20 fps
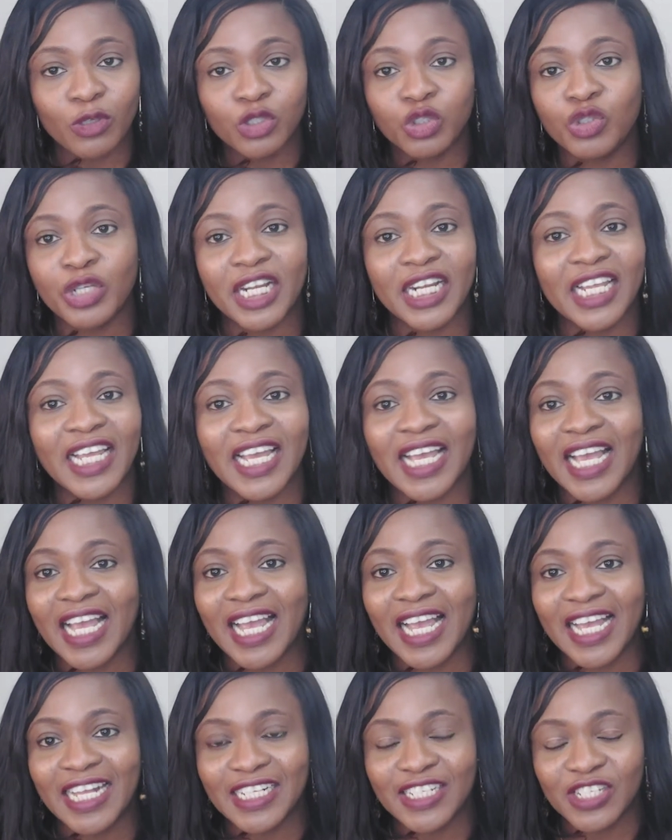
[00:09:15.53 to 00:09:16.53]
Australia
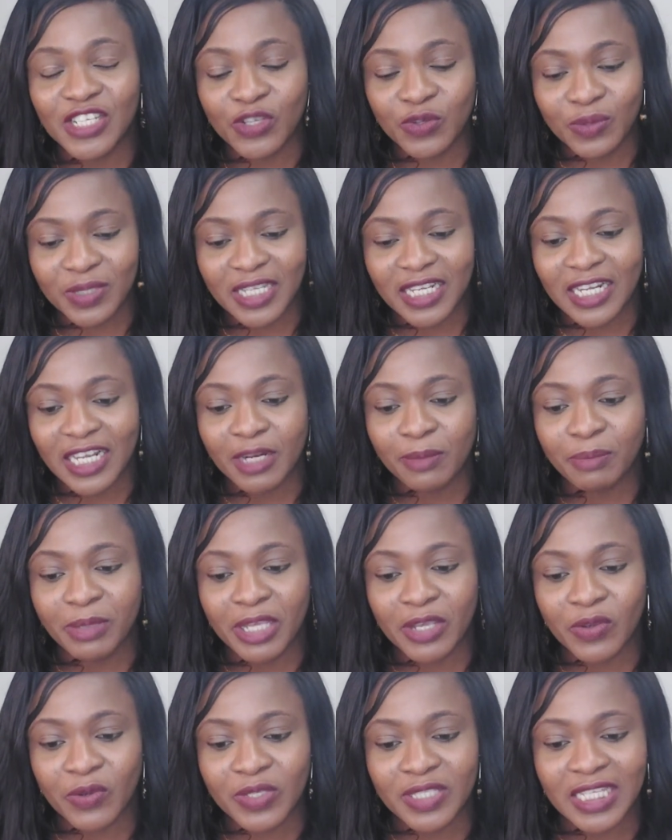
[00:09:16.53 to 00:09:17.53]
and New Zealand,
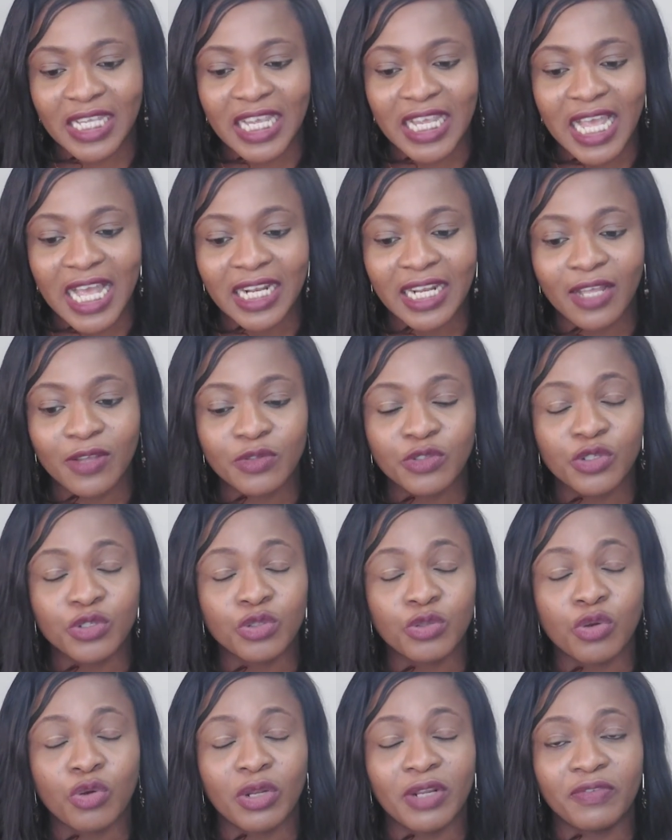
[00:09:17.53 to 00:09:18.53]
because it allows
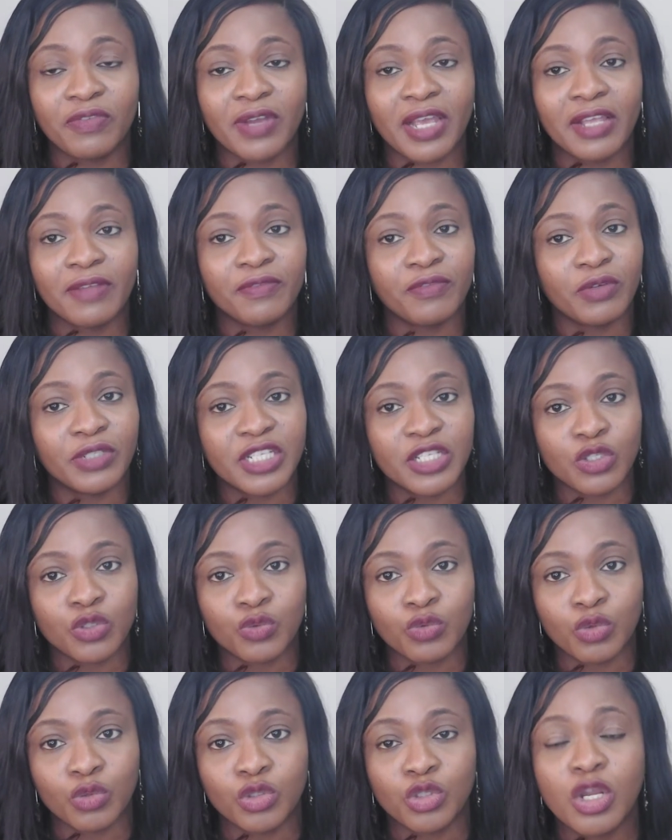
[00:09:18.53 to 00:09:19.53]
you to qualify for
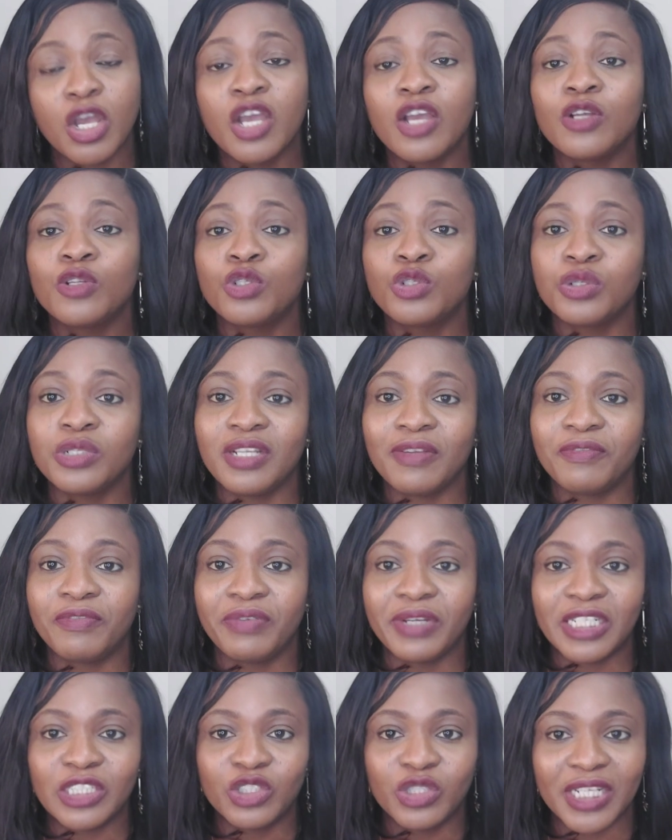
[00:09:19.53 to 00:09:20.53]
this route through the
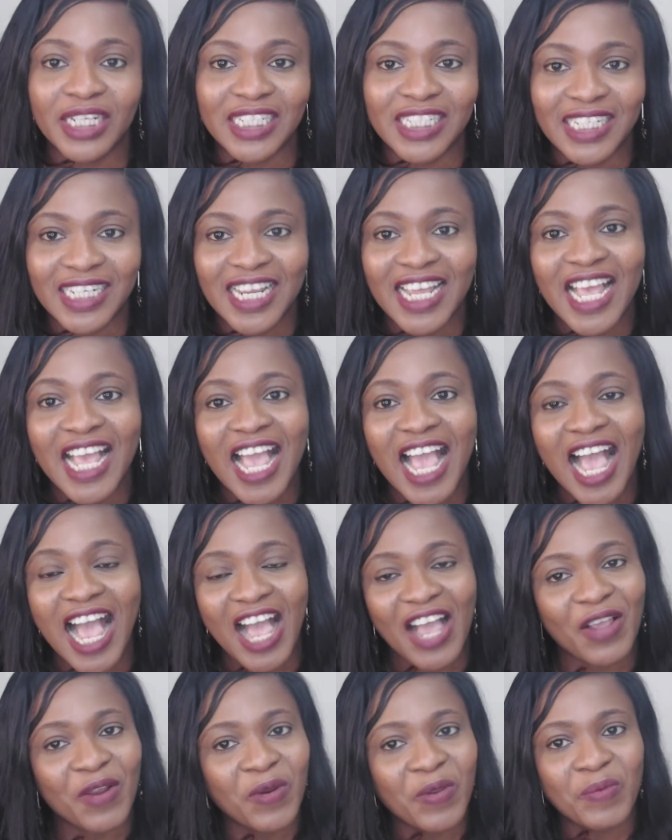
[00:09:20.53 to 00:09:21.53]
free trade
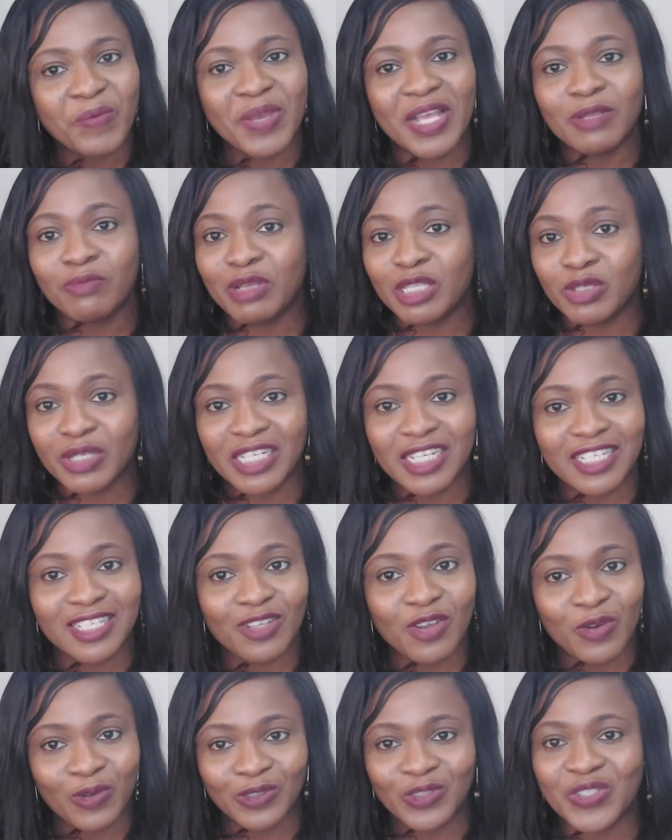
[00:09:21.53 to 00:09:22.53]
agreement between
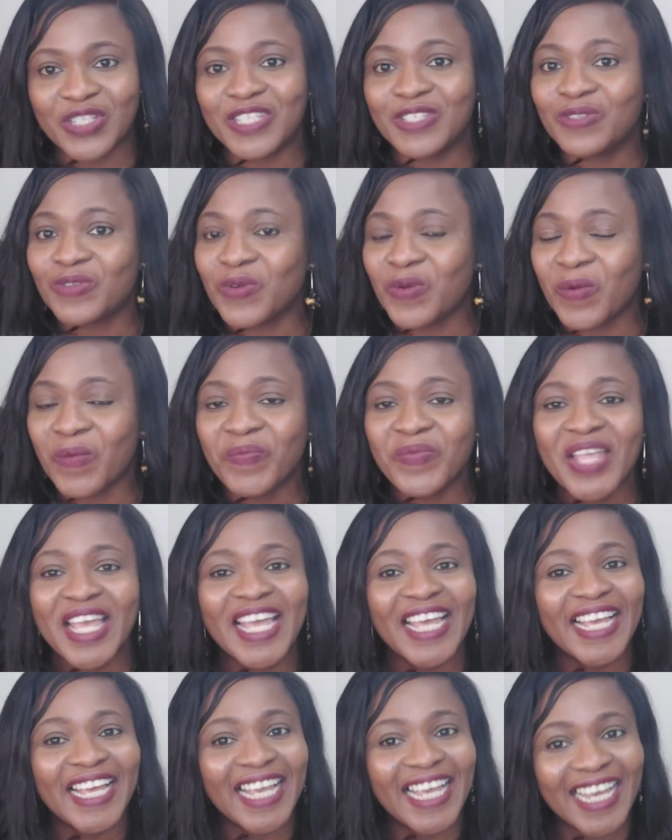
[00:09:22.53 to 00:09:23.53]
these countries. So,
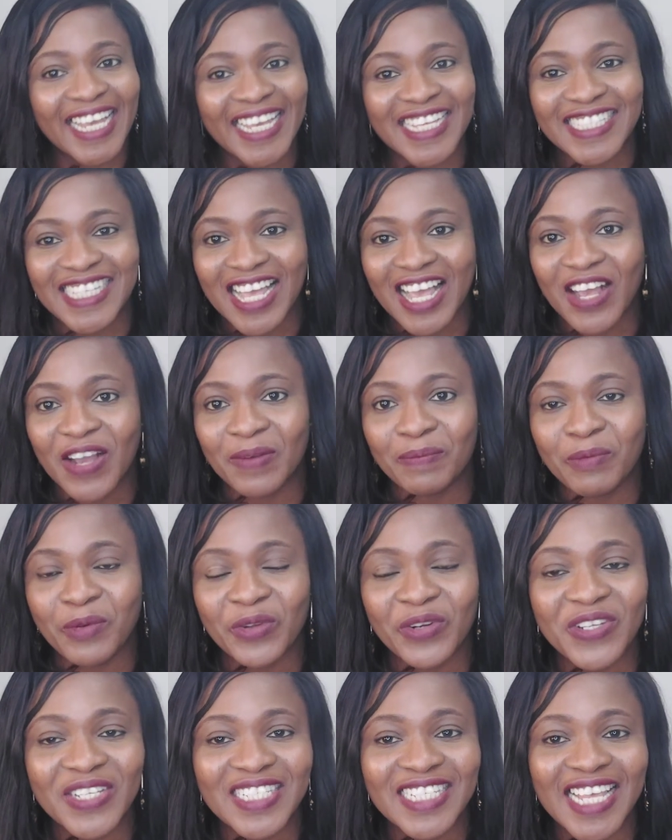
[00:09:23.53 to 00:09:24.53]
guys, I'm
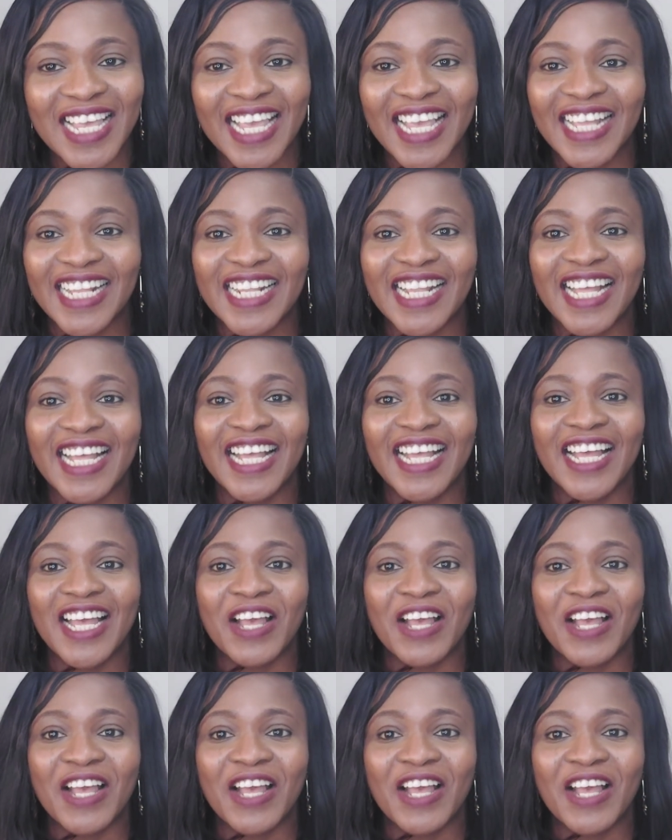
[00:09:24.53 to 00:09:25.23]
going to say